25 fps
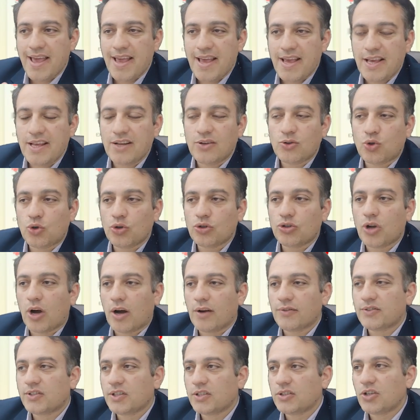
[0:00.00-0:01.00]
in
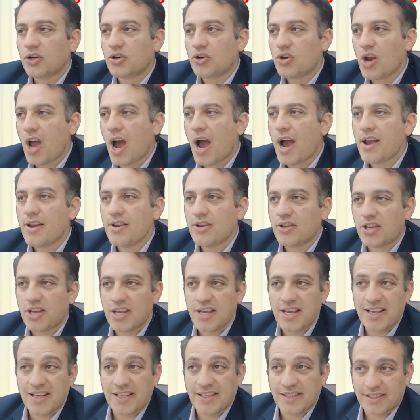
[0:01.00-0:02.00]

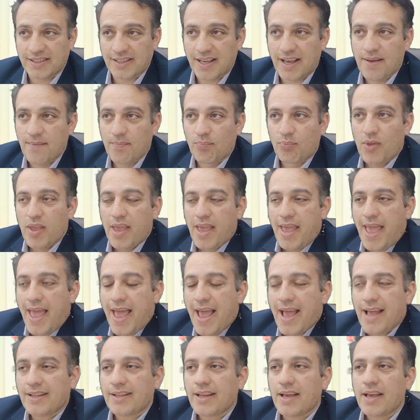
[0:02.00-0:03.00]
2019.
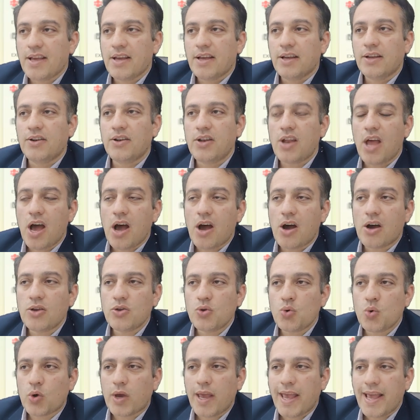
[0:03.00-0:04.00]
And now
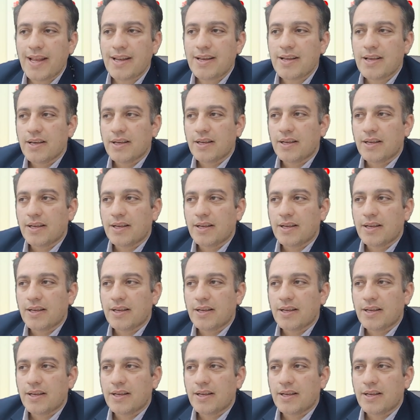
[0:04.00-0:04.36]
you can